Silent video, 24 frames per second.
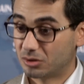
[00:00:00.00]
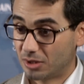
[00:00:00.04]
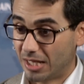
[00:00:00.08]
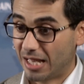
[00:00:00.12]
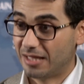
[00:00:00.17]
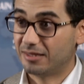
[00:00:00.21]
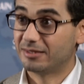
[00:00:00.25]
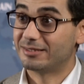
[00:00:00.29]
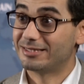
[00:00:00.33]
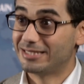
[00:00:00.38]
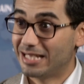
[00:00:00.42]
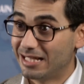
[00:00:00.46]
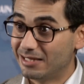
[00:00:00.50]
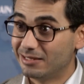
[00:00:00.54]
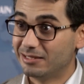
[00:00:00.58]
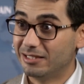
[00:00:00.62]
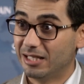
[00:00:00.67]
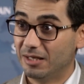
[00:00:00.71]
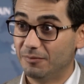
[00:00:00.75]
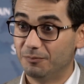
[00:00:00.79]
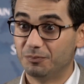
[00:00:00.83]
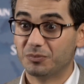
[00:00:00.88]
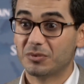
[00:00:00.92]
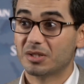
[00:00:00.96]
can tell
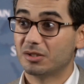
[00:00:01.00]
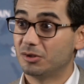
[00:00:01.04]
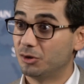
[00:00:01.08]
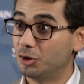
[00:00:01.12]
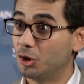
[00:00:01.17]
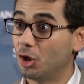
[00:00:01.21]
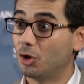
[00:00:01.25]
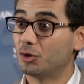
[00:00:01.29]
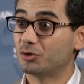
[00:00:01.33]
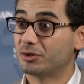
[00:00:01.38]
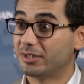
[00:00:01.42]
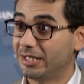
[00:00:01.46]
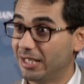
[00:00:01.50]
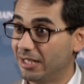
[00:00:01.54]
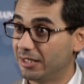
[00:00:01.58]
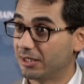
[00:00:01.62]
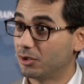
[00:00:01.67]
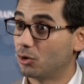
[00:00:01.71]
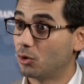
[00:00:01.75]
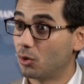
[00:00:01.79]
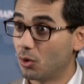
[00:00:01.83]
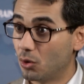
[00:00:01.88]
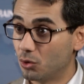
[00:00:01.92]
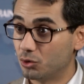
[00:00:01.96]
them, don't
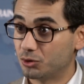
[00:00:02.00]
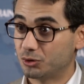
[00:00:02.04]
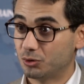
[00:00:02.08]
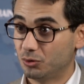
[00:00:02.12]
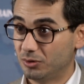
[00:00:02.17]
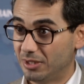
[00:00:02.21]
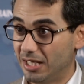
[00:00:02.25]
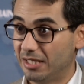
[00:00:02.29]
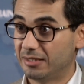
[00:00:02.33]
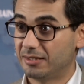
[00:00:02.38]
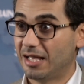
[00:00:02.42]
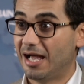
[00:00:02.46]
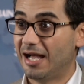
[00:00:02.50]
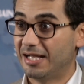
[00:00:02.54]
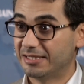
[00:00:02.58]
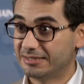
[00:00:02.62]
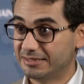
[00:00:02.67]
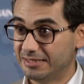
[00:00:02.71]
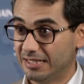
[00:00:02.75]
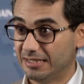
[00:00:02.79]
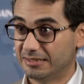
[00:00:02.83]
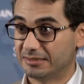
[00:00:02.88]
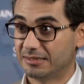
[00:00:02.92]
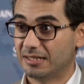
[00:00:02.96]
get close to that
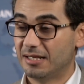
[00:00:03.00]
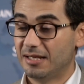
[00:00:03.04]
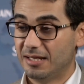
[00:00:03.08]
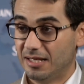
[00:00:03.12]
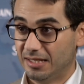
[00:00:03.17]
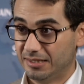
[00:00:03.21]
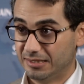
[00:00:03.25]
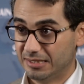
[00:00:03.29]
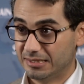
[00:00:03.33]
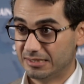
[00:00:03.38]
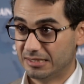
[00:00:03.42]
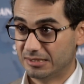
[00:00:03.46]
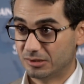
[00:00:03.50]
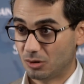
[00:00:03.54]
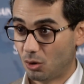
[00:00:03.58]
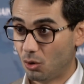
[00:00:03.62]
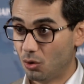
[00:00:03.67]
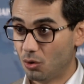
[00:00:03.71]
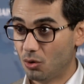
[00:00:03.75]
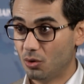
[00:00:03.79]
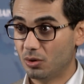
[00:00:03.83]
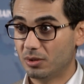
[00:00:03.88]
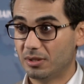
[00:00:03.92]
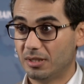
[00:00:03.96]
asset. And this is
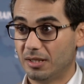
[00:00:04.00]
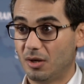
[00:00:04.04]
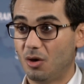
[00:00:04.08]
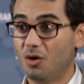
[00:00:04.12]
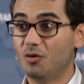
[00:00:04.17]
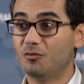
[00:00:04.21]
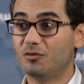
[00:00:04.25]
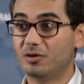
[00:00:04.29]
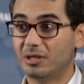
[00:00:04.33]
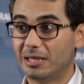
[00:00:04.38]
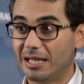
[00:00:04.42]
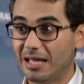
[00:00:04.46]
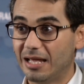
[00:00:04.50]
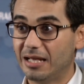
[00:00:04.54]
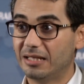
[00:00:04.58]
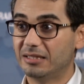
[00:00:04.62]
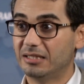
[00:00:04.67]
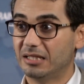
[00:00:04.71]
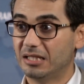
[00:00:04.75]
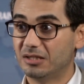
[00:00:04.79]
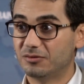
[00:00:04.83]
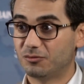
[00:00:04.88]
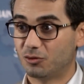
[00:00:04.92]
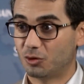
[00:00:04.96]
all
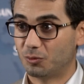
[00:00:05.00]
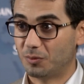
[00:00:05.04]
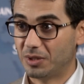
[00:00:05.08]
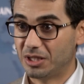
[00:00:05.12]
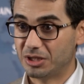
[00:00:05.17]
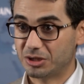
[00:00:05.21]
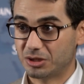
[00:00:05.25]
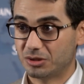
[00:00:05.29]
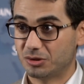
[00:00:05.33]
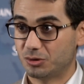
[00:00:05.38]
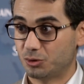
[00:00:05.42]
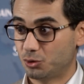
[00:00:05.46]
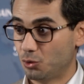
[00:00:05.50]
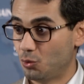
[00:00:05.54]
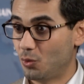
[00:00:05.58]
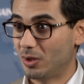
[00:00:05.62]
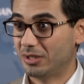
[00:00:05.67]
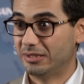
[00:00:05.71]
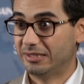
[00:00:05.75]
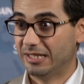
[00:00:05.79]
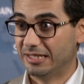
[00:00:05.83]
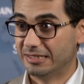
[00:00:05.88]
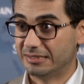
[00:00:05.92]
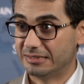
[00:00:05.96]
overlaid information to
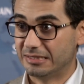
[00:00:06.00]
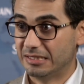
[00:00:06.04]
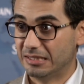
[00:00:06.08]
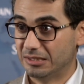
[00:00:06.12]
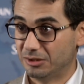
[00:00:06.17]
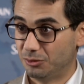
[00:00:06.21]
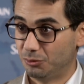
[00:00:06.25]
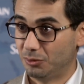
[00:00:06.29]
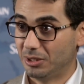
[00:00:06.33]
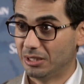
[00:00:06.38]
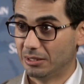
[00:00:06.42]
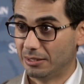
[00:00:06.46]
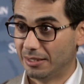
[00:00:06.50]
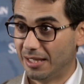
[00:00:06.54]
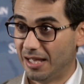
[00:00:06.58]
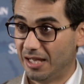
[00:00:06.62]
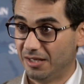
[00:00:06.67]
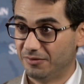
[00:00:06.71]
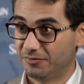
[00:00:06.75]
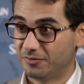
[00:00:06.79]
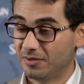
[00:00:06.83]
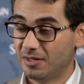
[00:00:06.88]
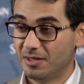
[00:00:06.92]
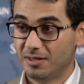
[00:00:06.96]
what they see in the real
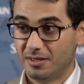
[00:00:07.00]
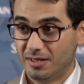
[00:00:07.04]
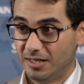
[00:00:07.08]
life.